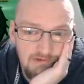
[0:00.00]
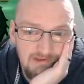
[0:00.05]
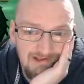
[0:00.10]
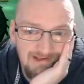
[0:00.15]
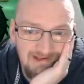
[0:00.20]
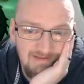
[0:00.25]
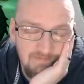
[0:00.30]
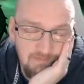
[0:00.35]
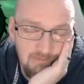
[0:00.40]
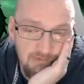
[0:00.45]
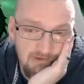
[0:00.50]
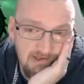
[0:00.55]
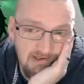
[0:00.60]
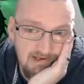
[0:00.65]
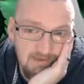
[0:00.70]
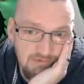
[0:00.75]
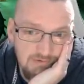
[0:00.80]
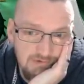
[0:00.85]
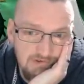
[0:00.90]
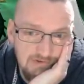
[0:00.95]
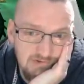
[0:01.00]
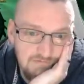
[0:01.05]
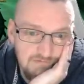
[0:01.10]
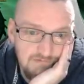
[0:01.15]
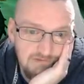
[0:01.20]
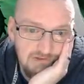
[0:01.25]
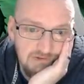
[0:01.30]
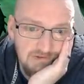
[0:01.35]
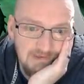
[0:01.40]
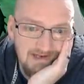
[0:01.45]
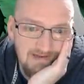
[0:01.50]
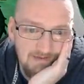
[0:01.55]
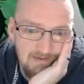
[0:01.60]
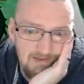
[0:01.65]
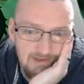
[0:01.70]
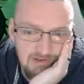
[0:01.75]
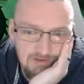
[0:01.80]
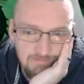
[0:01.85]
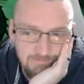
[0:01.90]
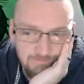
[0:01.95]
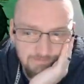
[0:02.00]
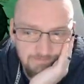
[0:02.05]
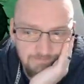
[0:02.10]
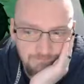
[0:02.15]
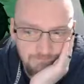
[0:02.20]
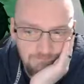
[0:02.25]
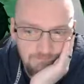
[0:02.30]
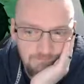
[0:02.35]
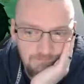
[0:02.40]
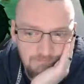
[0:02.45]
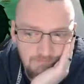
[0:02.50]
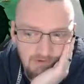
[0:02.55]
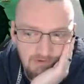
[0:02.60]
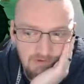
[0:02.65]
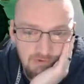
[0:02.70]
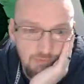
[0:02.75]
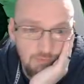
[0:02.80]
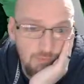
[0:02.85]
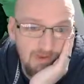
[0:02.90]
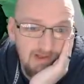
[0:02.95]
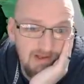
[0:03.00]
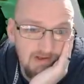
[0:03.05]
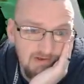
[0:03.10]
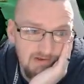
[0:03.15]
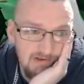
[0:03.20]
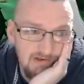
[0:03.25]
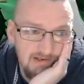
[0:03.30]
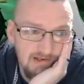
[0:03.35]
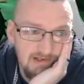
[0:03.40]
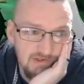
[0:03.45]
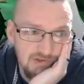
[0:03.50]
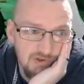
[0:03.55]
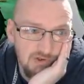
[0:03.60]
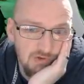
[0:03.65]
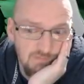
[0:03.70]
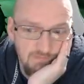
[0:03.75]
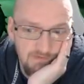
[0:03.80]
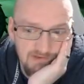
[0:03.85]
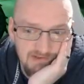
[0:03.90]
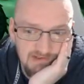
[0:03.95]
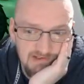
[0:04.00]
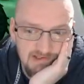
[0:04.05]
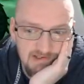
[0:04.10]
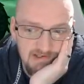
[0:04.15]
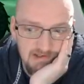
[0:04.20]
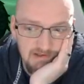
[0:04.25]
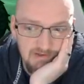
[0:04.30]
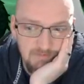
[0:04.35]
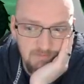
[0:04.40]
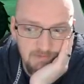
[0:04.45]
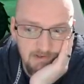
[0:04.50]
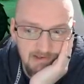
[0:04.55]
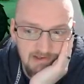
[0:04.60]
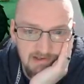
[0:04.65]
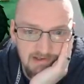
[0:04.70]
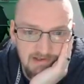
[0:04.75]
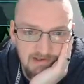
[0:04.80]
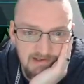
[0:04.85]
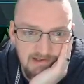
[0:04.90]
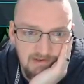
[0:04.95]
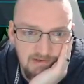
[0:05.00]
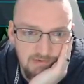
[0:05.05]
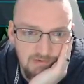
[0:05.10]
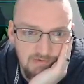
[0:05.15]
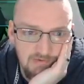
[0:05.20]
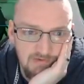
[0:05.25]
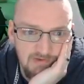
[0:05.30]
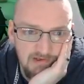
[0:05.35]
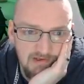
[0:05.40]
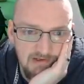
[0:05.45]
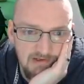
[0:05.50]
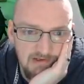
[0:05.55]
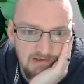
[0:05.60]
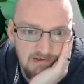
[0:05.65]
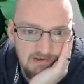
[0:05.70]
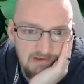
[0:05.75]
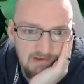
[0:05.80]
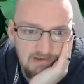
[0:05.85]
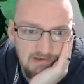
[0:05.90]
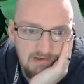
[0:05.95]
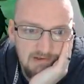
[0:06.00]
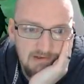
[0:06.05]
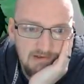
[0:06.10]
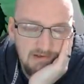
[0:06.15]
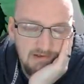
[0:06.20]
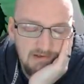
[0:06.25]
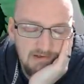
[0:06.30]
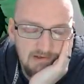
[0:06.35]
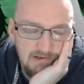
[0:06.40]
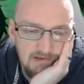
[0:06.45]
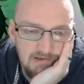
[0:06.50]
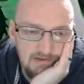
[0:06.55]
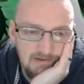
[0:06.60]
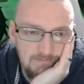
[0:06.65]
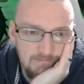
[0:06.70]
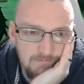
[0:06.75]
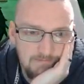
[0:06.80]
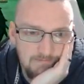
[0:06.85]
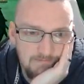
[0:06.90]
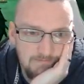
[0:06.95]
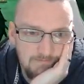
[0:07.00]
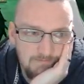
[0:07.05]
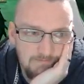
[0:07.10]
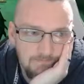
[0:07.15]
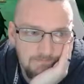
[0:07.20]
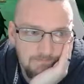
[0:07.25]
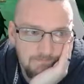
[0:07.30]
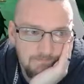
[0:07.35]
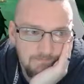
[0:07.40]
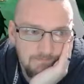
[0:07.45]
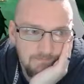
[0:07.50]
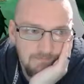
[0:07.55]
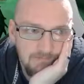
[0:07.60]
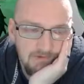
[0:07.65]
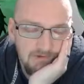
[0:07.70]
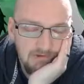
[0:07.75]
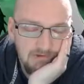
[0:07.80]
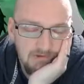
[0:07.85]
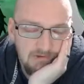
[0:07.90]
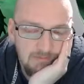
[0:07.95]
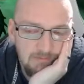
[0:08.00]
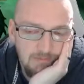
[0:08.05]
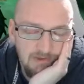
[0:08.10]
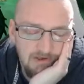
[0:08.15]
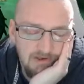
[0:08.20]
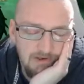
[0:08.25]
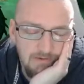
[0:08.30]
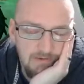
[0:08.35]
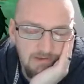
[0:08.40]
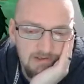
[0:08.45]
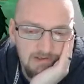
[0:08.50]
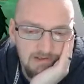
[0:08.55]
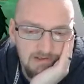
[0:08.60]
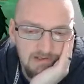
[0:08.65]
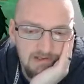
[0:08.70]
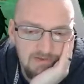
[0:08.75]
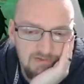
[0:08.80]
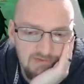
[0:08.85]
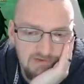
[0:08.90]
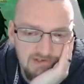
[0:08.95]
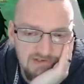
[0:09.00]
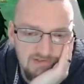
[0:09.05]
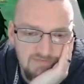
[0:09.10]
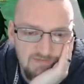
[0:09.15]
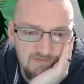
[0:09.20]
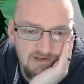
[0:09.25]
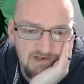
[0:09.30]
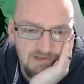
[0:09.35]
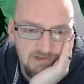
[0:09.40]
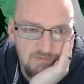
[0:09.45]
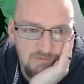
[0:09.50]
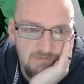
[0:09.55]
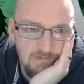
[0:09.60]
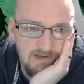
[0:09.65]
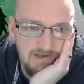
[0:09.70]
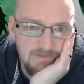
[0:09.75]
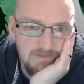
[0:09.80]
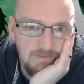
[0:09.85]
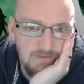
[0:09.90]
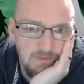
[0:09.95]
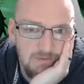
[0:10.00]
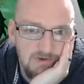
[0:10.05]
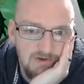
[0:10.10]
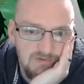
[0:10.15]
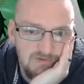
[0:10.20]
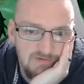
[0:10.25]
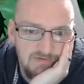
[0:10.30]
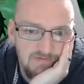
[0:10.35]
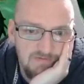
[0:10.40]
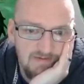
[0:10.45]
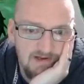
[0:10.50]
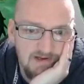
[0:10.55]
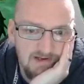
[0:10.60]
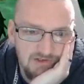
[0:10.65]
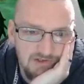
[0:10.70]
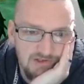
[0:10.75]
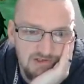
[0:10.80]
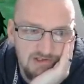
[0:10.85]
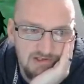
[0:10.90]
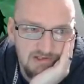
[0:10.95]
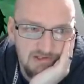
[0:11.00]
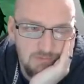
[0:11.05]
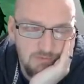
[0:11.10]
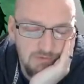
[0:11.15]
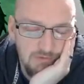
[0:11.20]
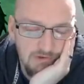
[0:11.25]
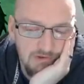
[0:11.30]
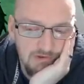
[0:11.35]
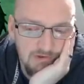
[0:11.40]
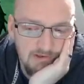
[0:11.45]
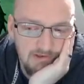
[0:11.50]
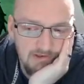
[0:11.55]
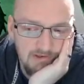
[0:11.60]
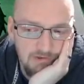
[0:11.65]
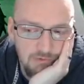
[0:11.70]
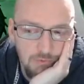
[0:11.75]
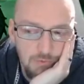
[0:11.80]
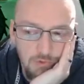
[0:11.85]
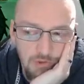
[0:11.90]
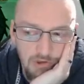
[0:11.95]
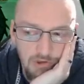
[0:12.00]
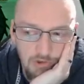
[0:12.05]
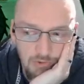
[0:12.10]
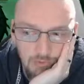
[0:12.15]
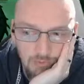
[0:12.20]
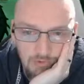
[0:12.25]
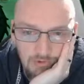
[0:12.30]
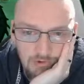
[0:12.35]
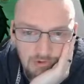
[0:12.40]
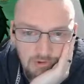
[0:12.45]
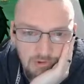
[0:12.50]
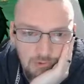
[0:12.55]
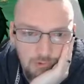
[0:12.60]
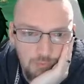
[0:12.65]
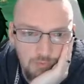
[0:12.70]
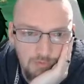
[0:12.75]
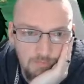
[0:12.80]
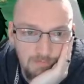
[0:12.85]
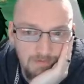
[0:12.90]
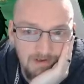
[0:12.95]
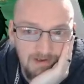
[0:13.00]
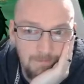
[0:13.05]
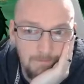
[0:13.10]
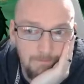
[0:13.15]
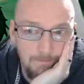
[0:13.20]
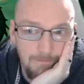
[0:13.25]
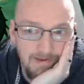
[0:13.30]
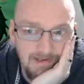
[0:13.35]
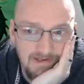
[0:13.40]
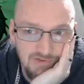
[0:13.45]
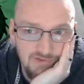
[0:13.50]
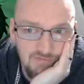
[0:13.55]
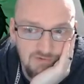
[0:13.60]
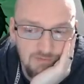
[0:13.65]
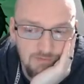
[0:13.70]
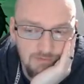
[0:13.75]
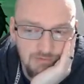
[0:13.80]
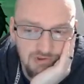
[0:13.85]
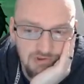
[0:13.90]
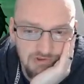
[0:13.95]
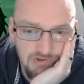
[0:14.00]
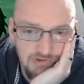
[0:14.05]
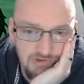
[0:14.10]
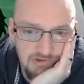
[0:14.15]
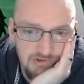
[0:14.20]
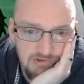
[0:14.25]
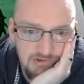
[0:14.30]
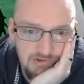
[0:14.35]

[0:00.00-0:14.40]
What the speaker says: everybody else do damage. The weaken is obviously going to be a good thing. But you don't need decreased defense, so it makes me wonder if actually someone like an Ugo would be a better option,